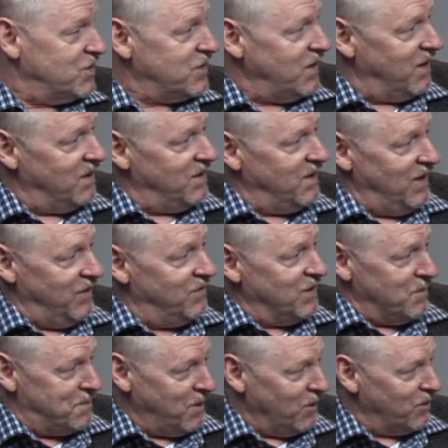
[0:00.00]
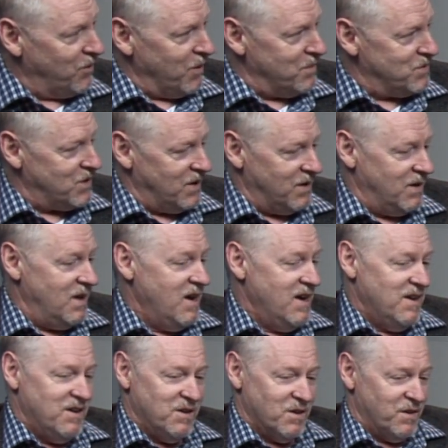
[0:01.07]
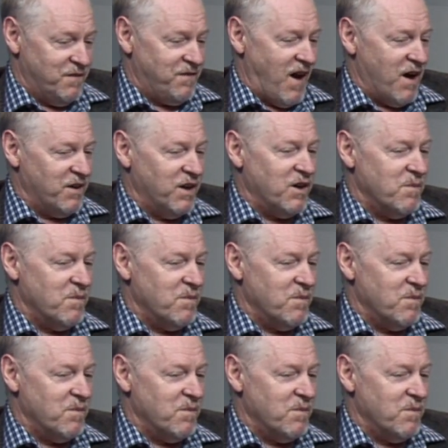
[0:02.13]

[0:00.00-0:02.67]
and even the Pilgrims and the founding of